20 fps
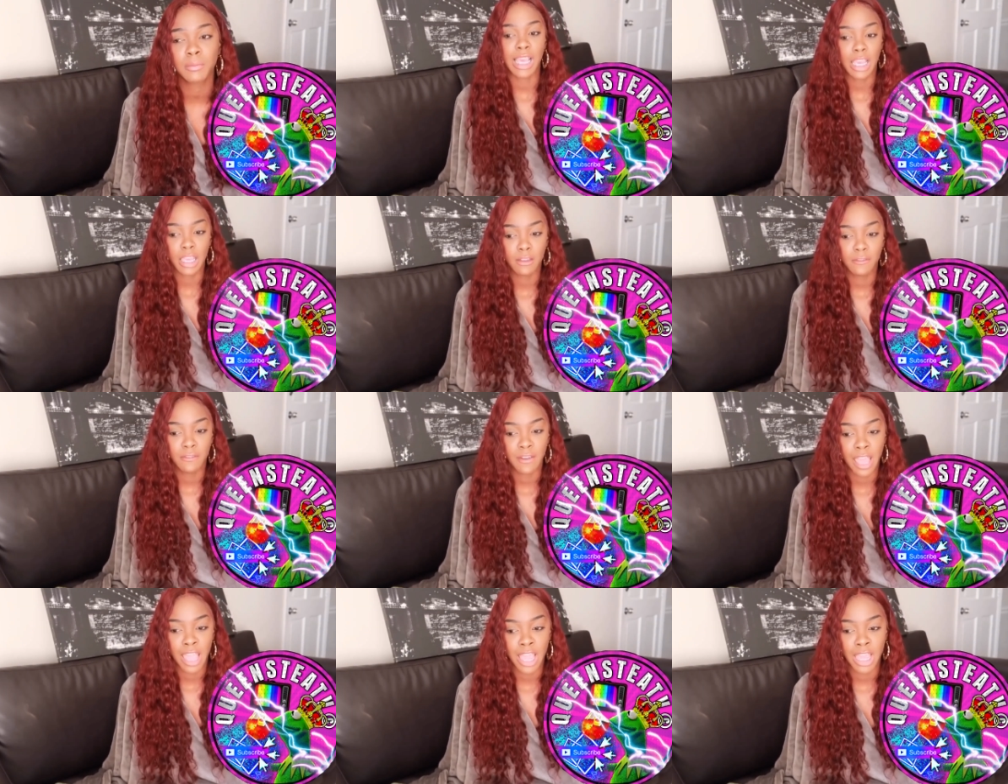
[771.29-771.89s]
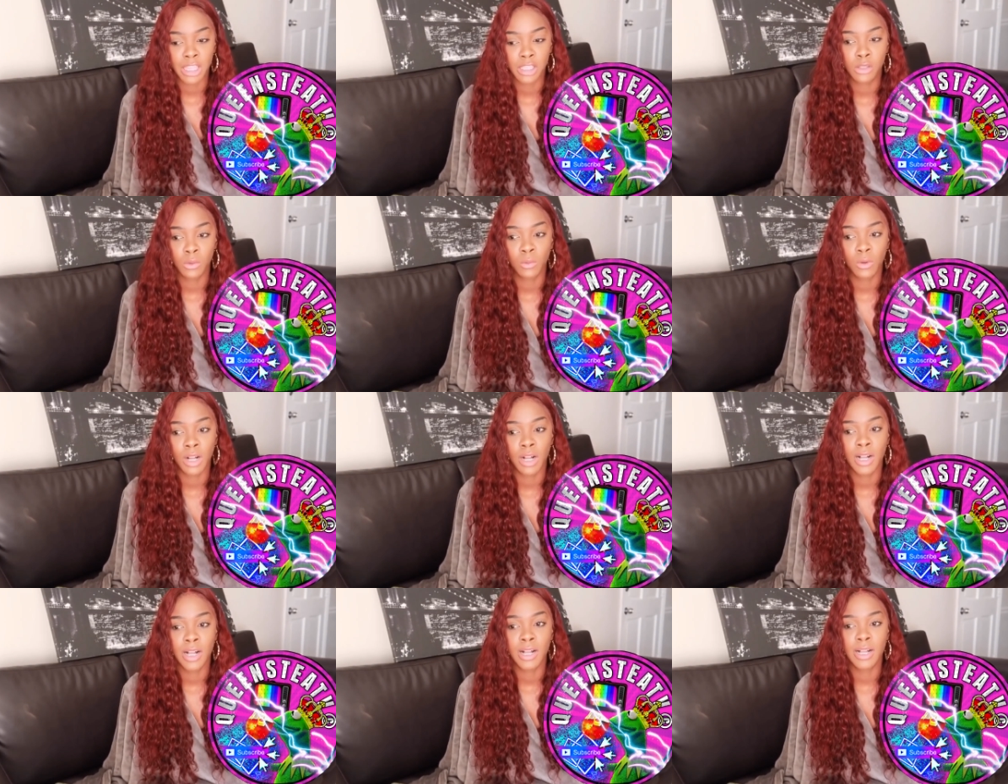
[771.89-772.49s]
Second phase
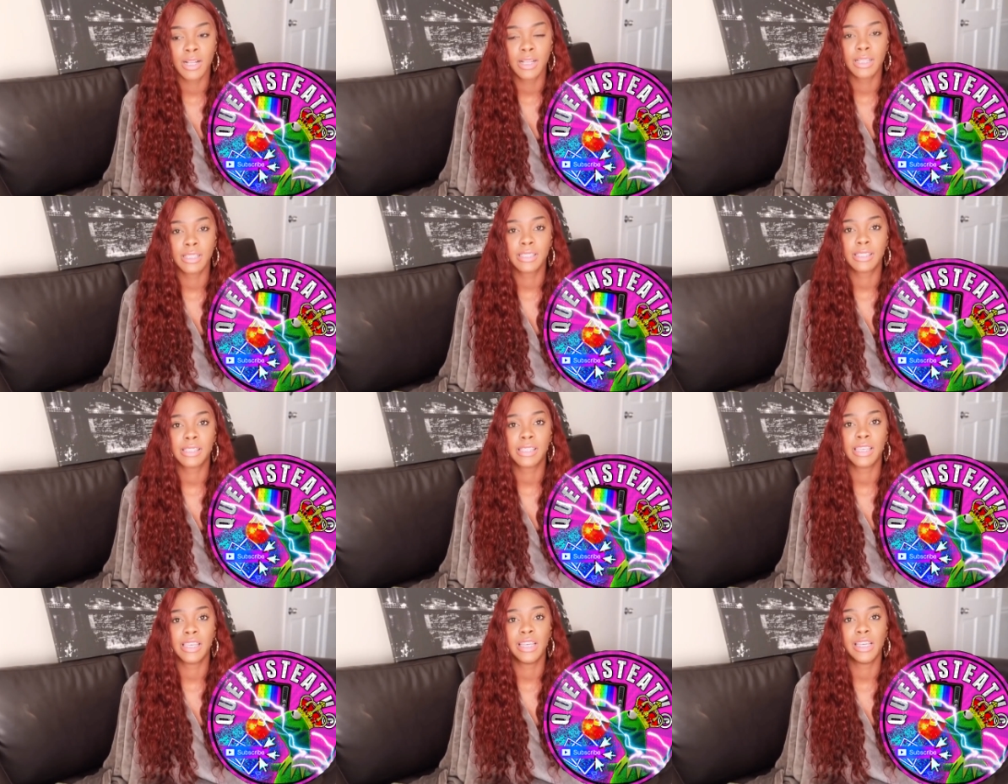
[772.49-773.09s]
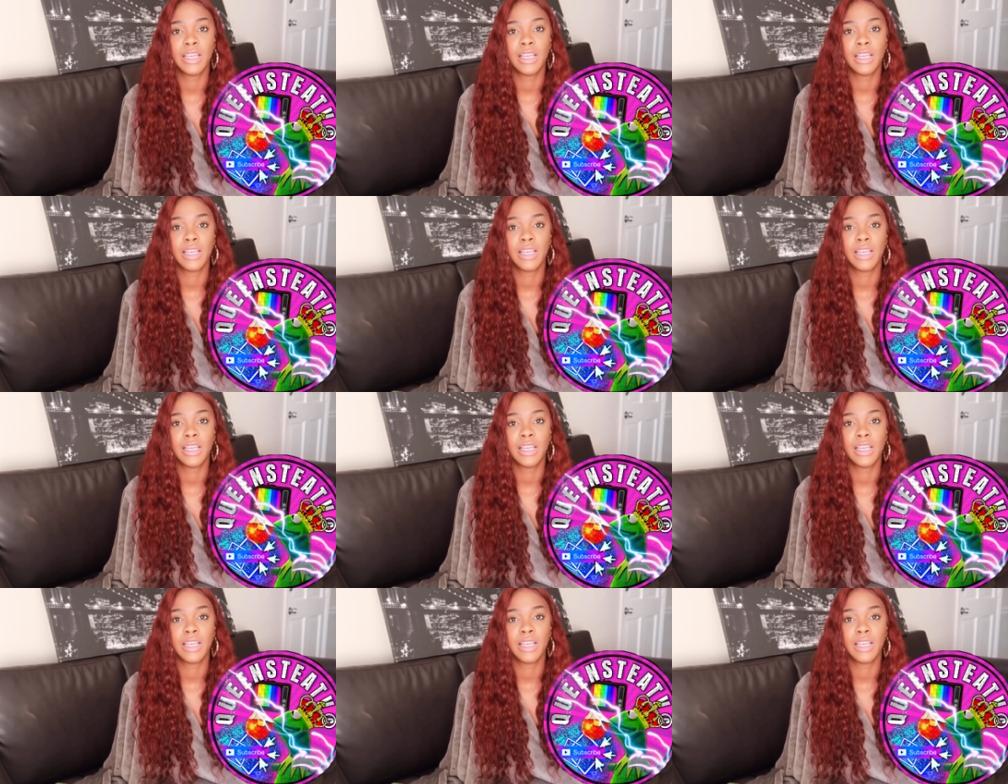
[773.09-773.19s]
was